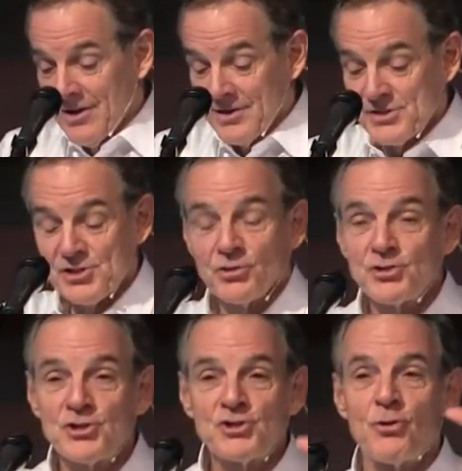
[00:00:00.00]
Uh, the
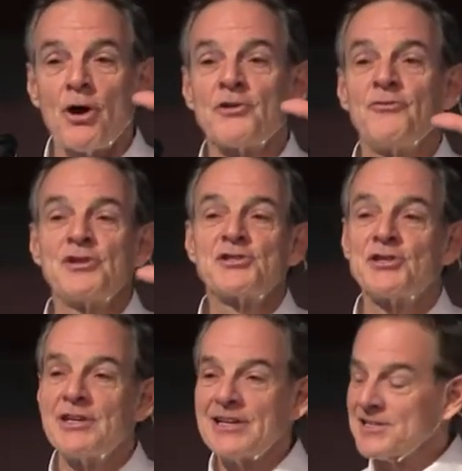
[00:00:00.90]
solution to our
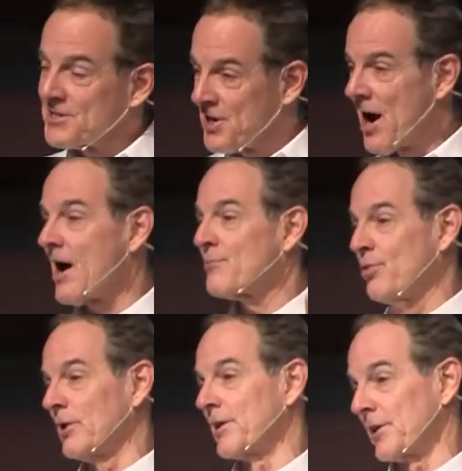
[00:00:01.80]
division is
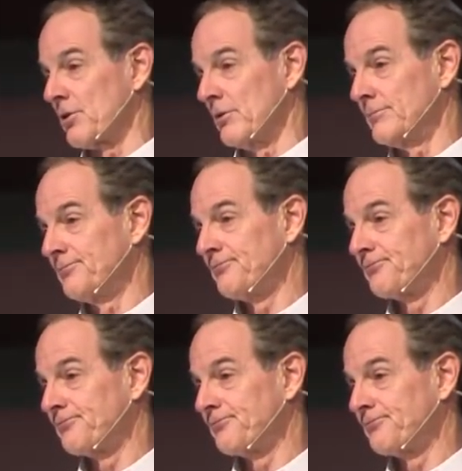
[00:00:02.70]
not political.